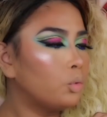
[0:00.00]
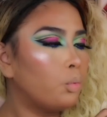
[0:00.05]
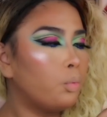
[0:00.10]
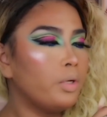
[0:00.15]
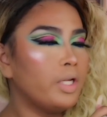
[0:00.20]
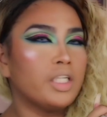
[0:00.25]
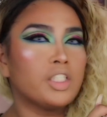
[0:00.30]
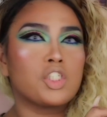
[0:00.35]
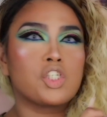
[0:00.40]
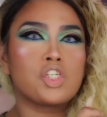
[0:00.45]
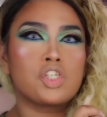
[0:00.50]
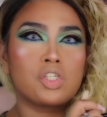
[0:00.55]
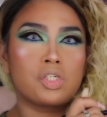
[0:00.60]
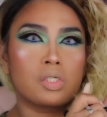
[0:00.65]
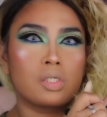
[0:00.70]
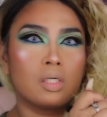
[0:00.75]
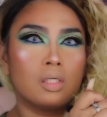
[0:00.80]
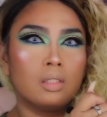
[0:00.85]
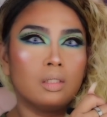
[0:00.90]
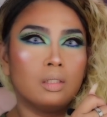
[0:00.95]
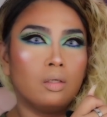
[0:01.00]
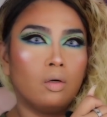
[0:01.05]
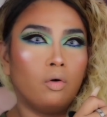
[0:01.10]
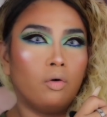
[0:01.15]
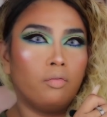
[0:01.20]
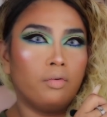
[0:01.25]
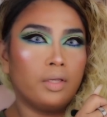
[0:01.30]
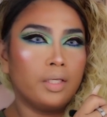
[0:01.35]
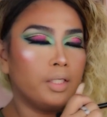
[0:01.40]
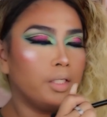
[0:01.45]
Rich
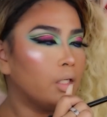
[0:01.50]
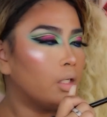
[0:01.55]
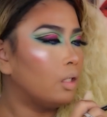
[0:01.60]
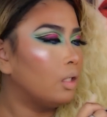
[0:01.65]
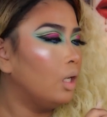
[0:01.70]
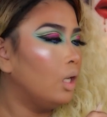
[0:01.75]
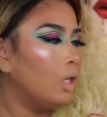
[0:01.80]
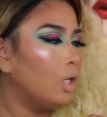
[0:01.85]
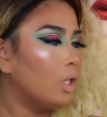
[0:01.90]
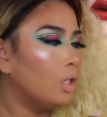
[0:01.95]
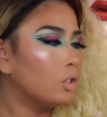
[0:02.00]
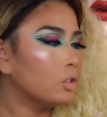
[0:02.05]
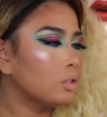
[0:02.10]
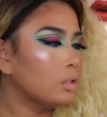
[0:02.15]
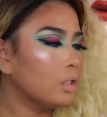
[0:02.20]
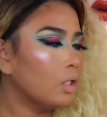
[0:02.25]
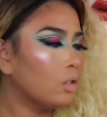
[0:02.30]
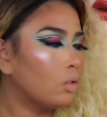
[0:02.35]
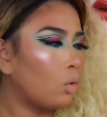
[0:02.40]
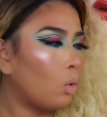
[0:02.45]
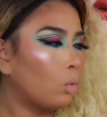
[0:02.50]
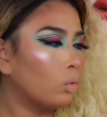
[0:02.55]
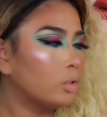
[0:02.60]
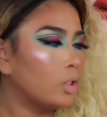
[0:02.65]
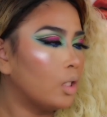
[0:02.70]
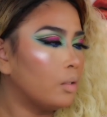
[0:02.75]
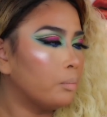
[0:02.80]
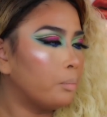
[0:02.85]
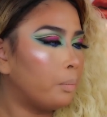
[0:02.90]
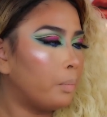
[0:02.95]
over here. It looks like a
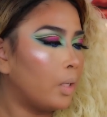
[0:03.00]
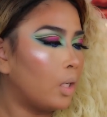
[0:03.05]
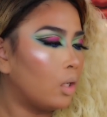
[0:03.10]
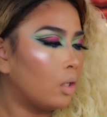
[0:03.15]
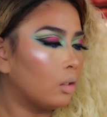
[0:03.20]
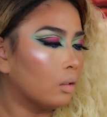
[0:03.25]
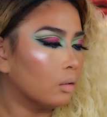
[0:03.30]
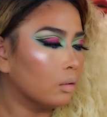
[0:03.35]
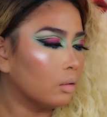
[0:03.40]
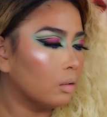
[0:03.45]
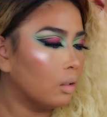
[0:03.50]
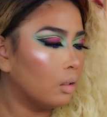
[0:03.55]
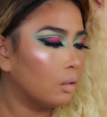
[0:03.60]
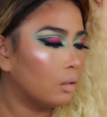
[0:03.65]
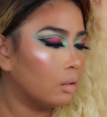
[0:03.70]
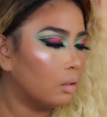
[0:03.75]
golden pearl.